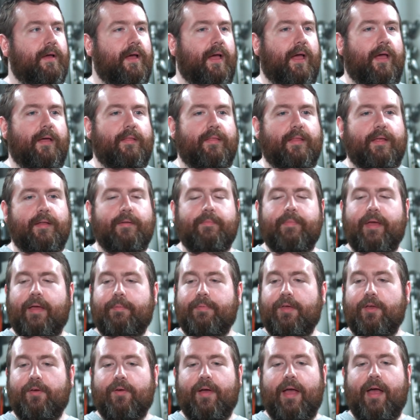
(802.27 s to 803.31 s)
And then
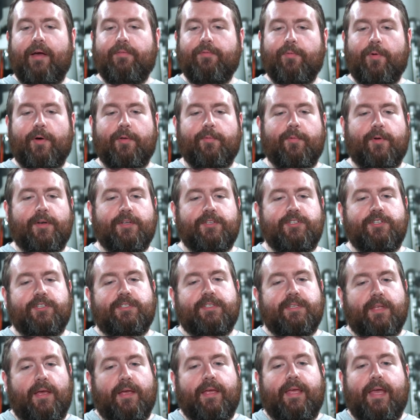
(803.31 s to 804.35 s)
maybe you have one where it's
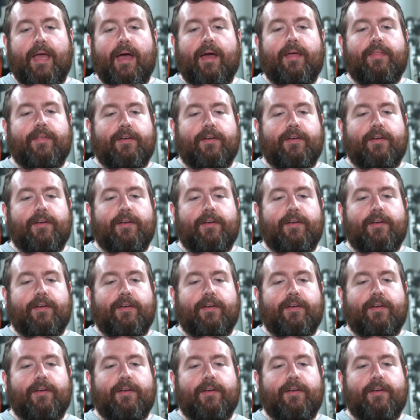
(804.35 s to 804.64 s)
just like, yeah,